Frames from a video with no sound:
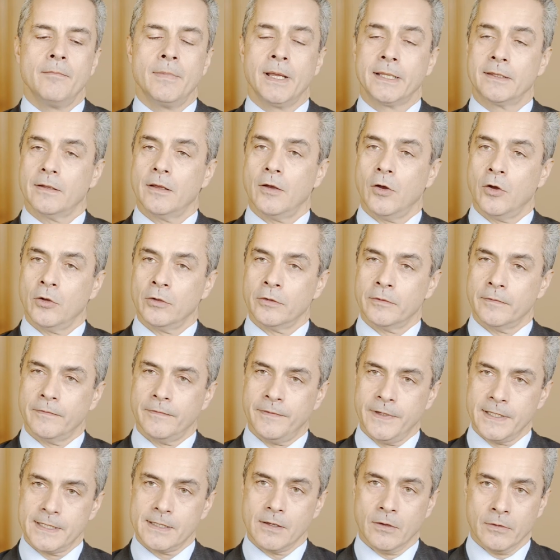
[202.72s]
But on
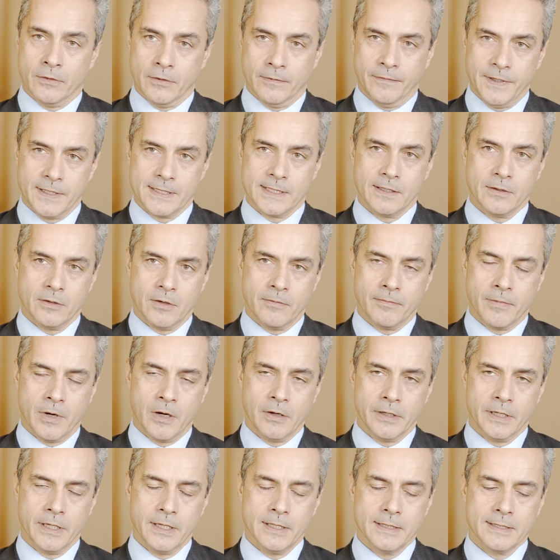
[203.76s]
the fixed income
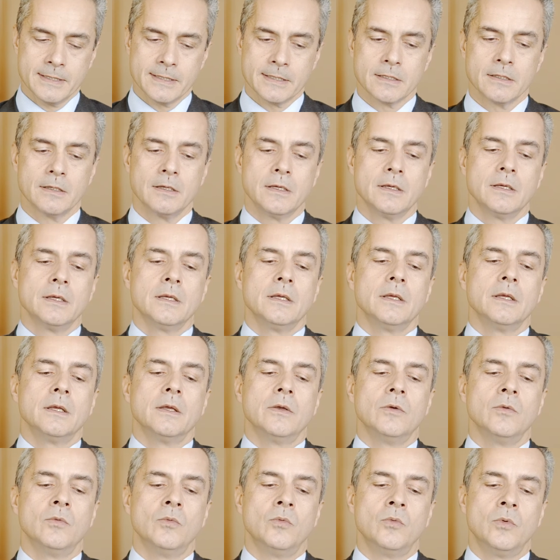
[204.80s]
markets,
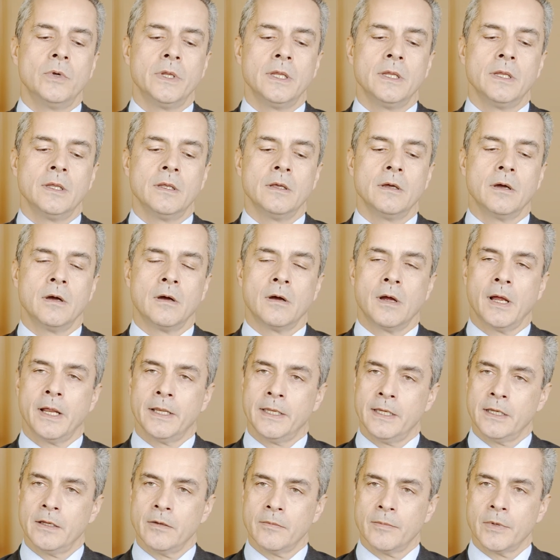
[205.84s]
we are
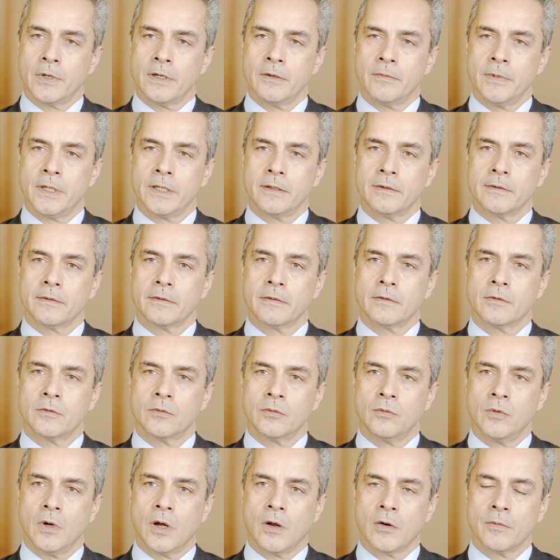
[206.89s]
adding up a little bit
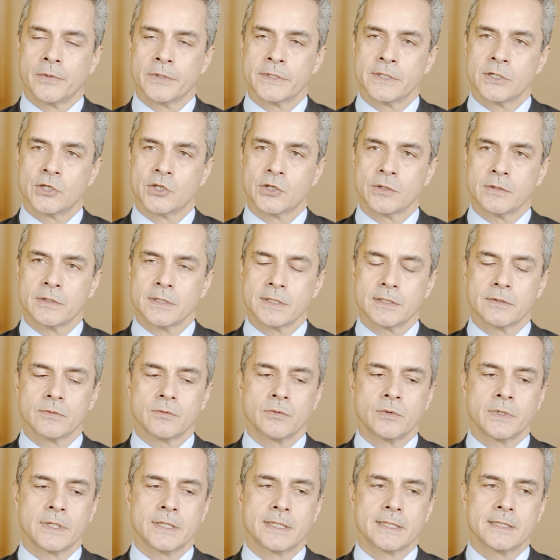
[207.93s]
to our positions.
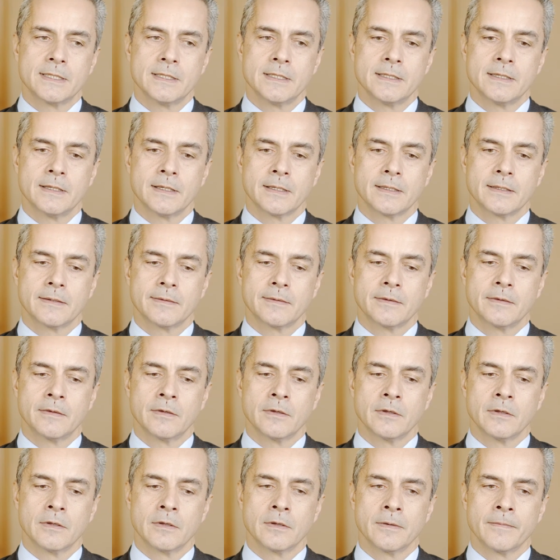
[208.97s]
We see that
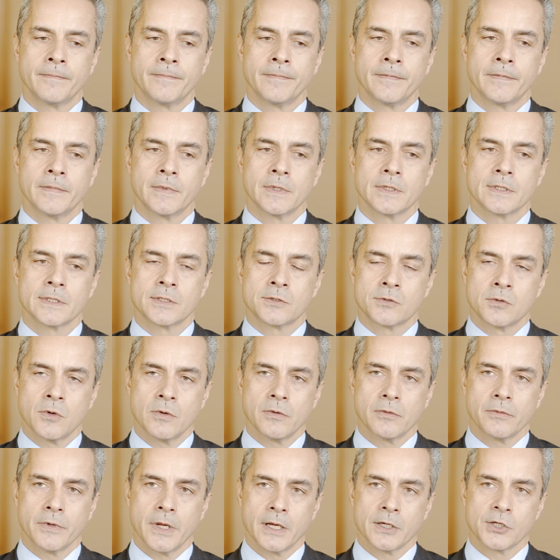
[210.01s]
the
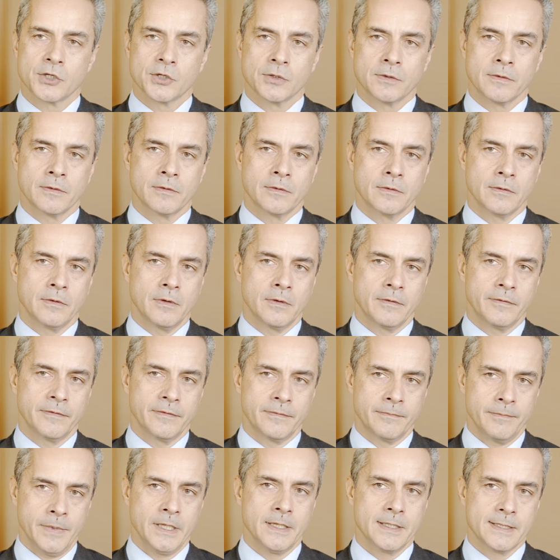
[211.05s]
strong reaction
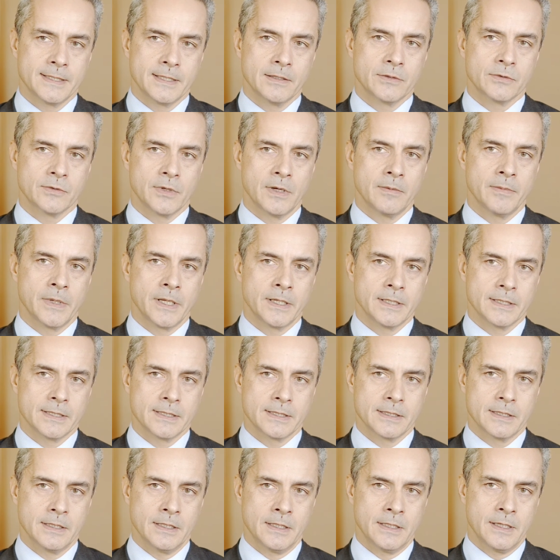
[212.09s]
of many central
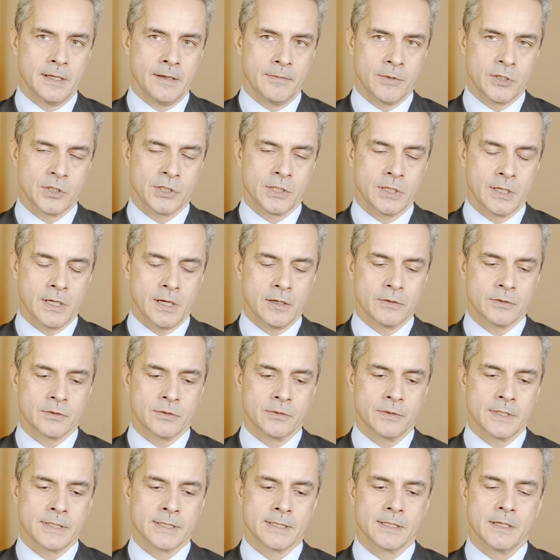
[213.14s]
banks in emerging
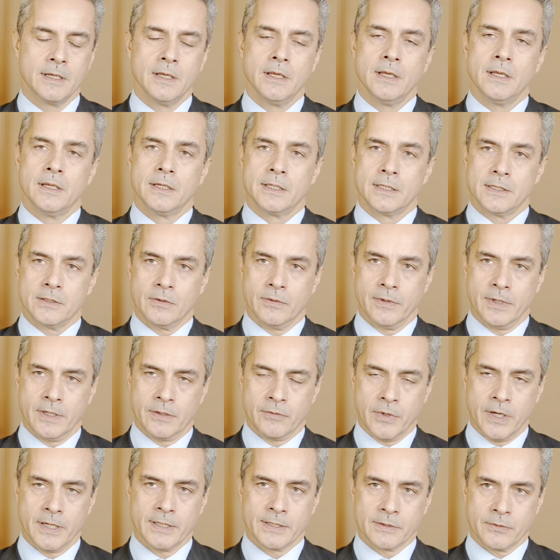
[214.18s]
countries, so they
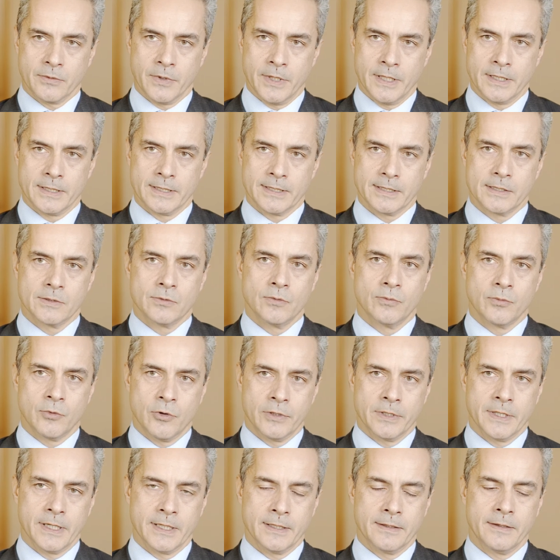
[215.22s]
raise rates to
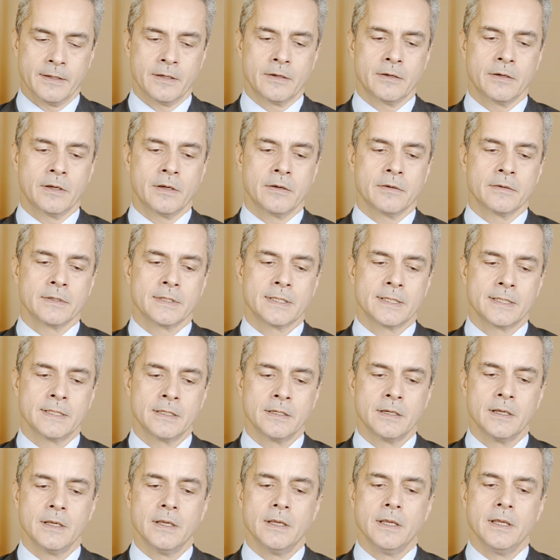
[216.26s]
protect their currency,